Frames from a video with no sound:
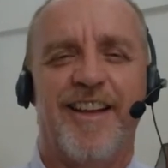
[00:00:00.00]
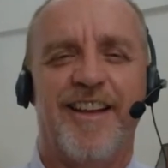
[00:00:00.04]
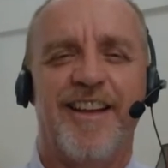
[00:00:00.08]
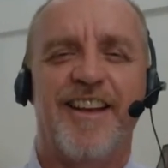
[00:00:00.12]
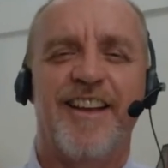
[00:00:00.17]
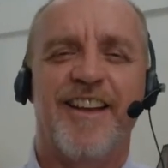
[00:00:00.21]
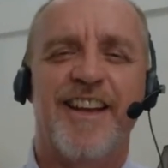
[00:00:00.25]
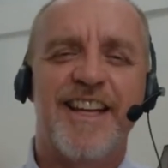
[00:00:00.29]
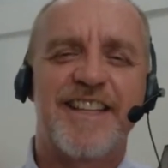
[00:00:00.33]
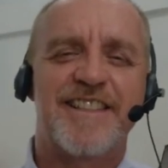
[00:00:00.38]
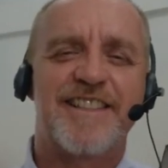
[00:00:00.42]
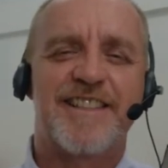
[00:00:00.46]

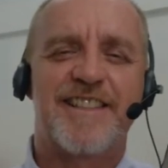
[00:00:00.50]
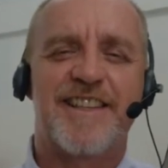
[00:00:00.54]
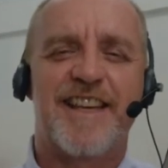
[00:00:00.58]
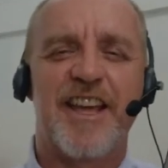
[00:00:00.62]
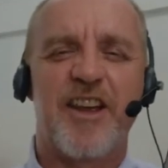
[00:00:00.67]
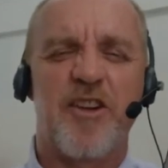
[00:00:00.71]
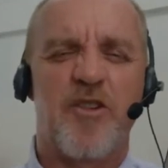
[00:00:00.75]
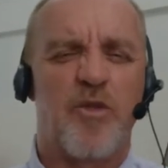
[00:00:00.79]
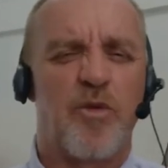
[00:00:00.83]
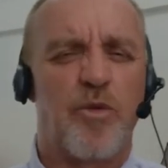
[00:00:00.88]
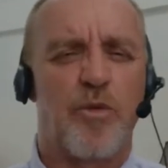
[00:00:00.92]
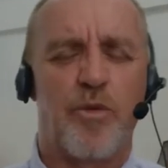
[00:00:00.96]
Let's
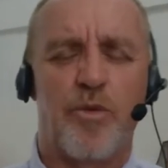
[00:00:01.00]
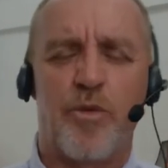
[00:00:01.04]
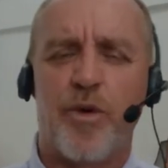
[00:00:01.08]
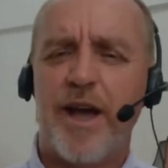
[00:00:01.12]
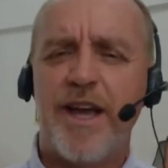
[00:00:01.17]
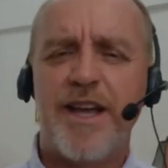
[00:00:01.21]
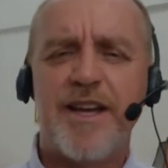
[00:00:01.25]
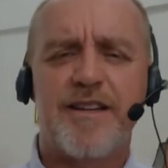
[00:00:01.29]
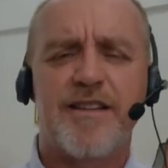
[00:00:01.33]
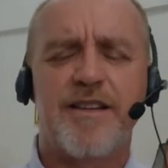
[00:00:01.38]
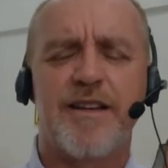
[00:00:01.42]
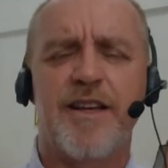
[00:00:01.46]
get
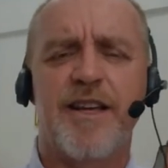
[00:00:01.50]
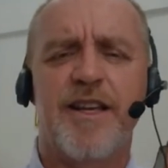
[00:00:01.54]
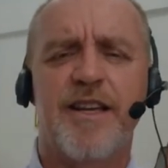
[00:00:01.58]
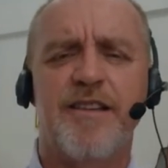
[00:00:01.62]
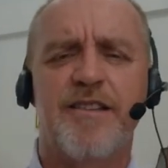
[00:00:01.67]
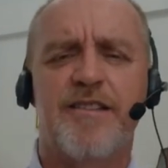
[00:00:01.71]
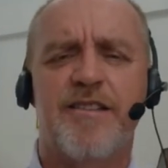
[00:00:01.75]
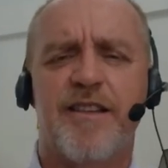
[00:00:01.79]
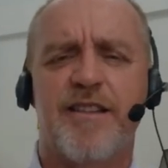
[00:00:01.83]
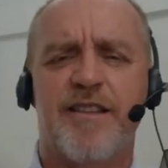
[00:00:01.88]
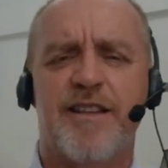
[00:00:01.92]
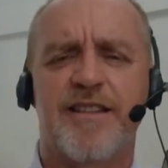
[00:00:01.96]
right
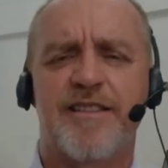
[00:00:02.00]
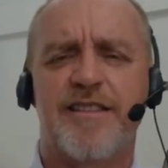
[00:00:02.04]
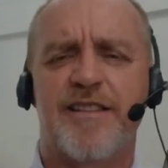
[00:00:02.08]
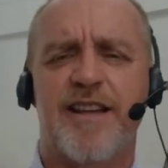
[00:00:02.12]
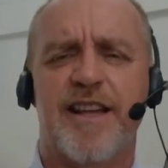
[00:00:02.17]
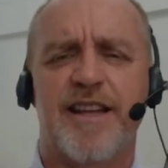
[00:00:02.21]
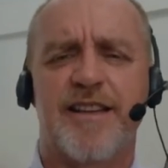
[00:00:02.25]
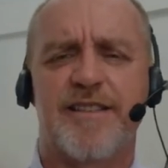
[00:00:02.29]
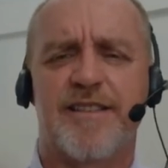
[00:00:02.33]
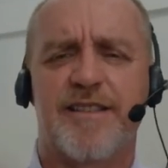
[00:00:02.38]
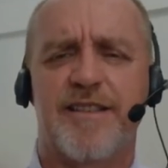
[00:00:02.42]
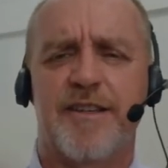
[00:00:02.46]
into this
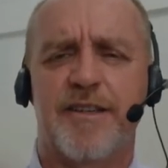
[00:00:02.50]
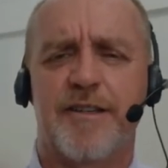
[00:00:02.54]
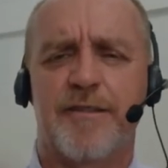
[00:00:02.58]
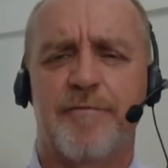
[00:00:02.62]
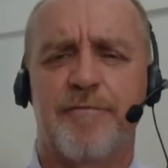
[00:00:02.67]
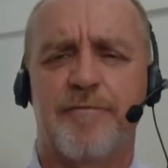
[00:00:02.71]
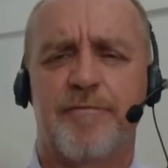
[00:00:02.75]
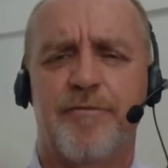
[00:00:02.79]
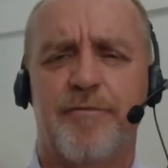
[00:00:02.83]
lesson.